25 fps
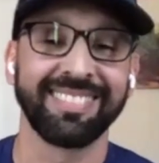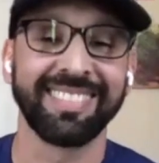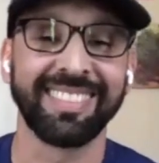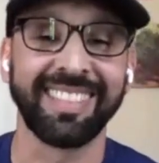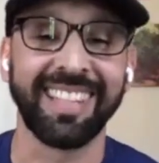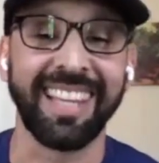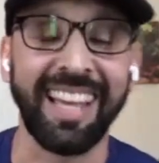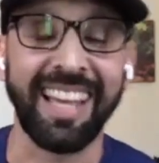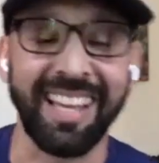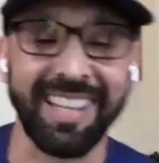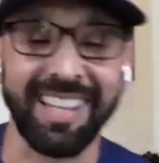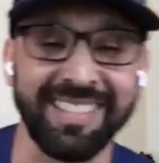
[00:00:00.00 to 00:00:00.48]

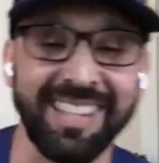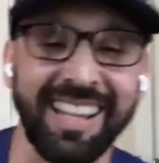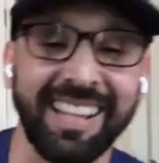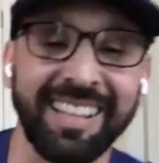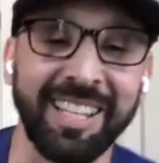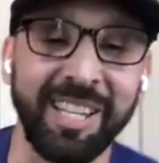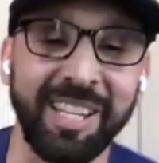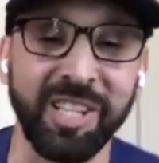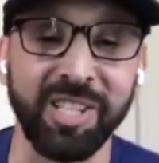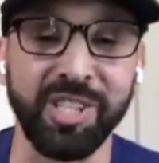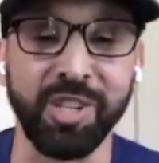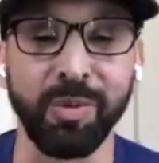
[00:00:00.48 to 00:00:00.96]
Yeah, right?
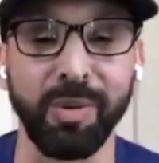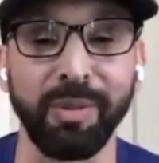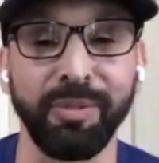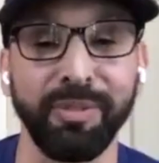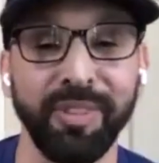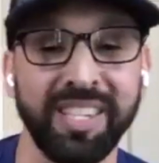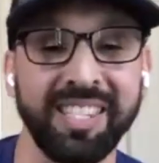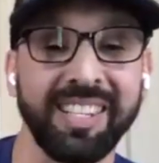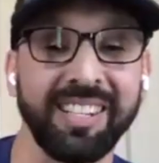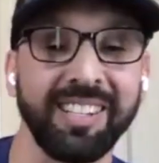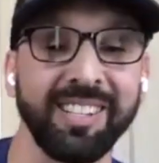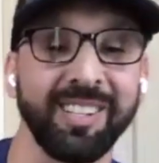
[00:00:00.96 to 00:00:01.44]
exactly. Because you like,
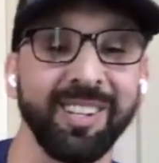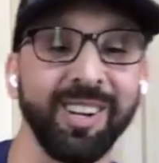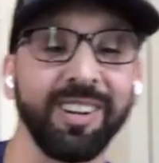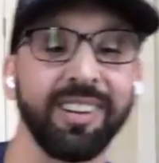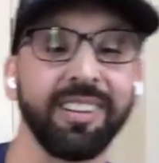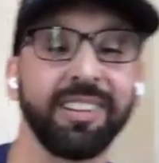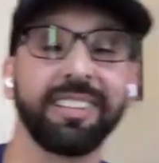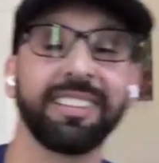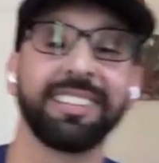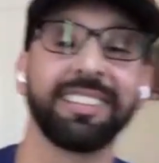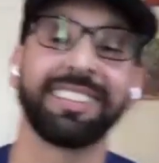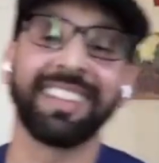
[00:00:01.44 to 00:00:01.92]
revisit it
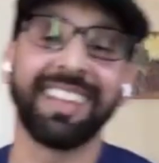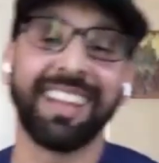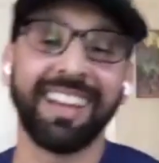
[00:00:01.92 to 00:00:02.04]
all.